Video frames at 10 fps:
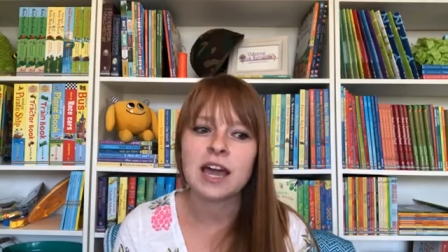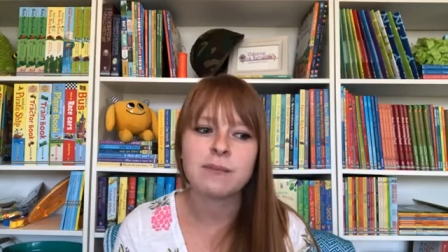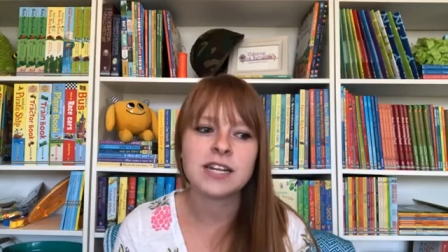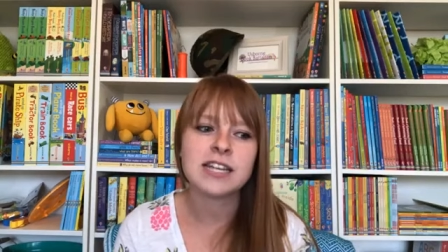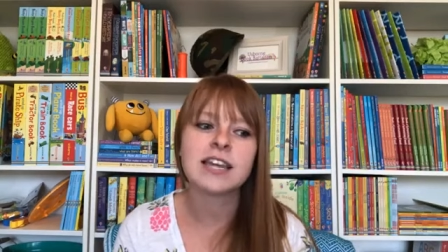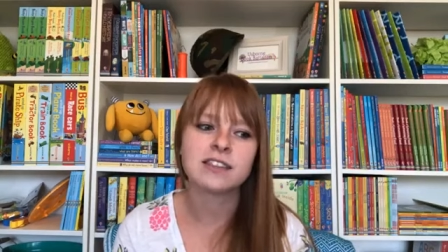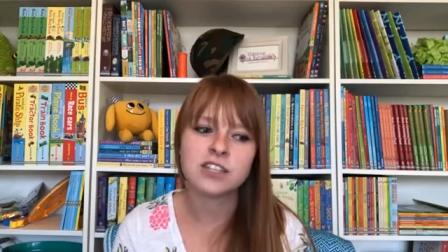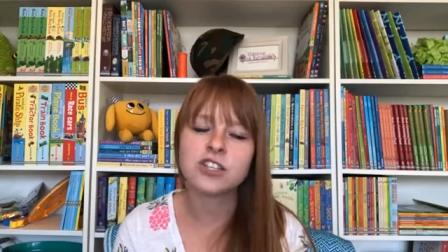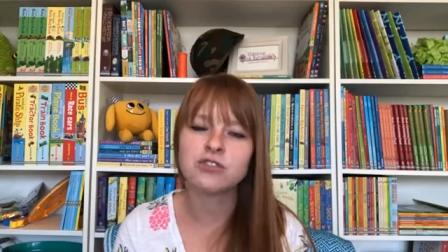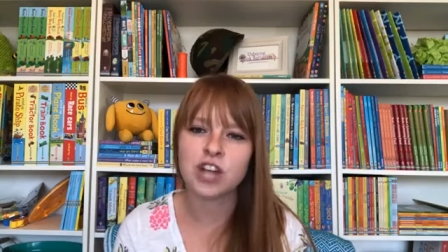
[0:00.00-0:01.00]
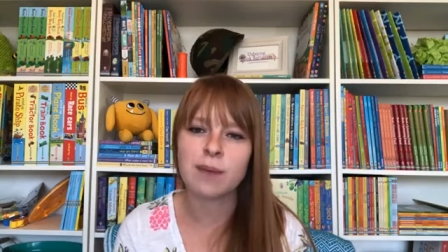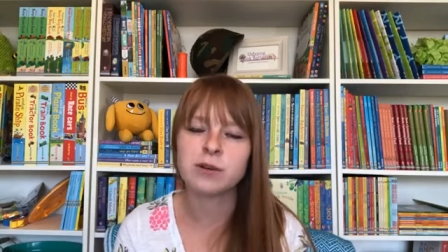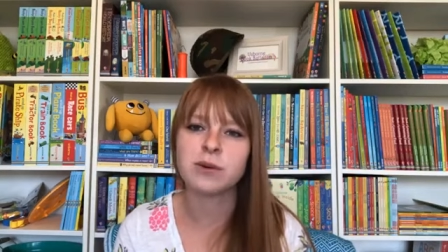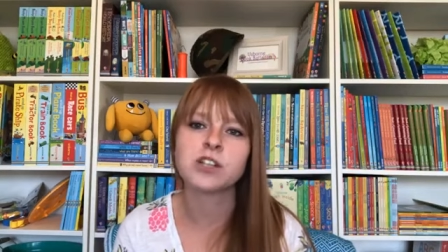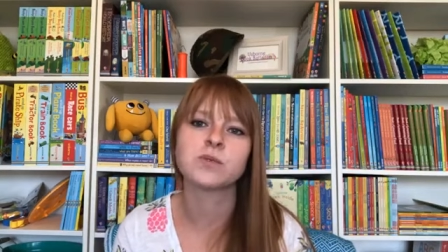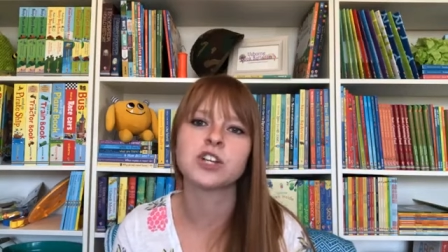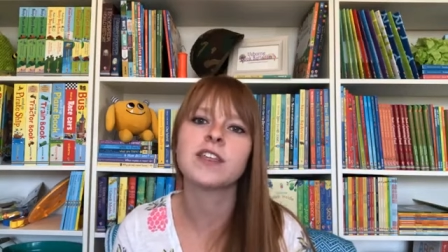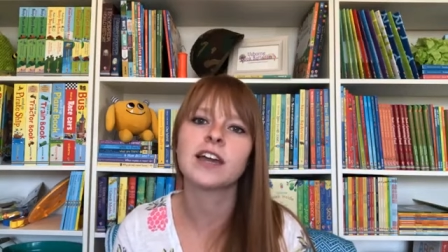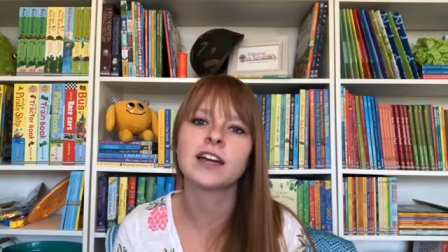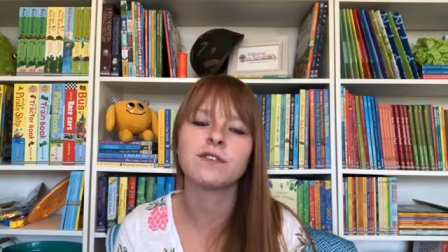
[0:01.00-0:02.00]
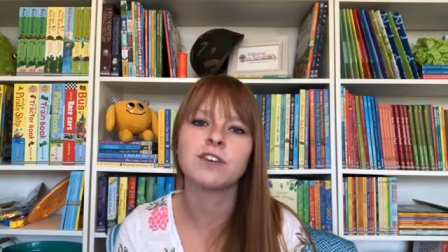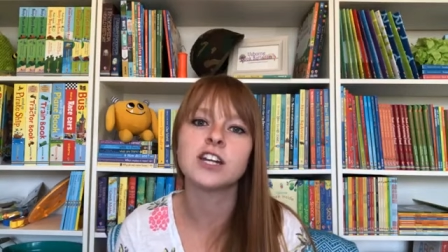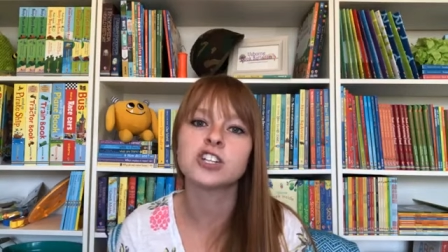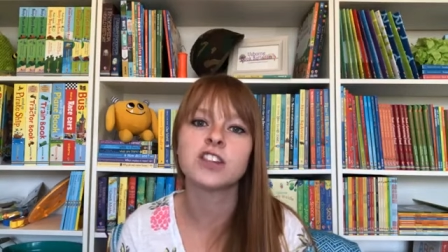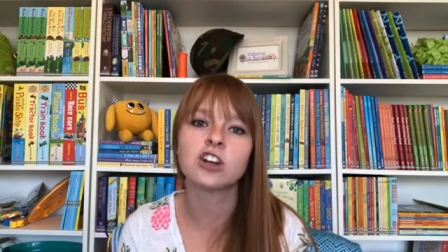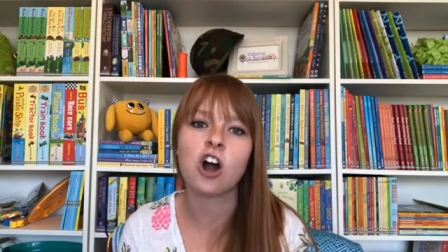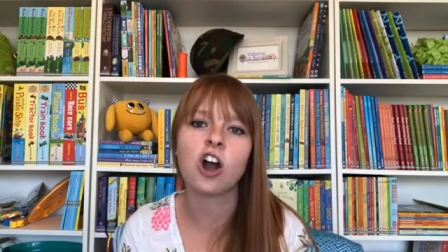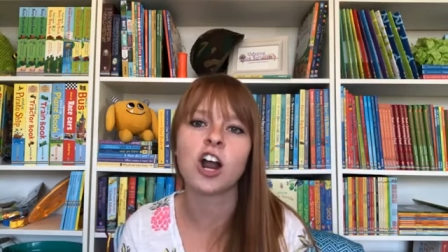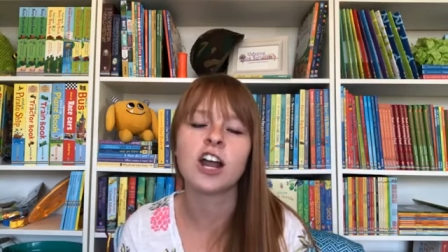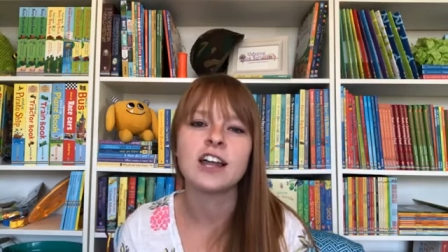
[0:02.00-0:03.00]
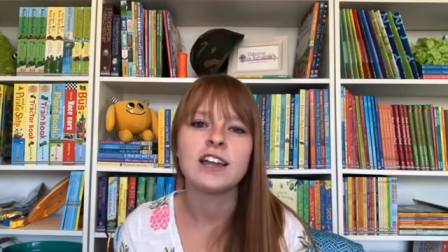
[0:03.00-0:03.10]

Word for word: I'm going to take these two chapter books, which I think I can finish in the car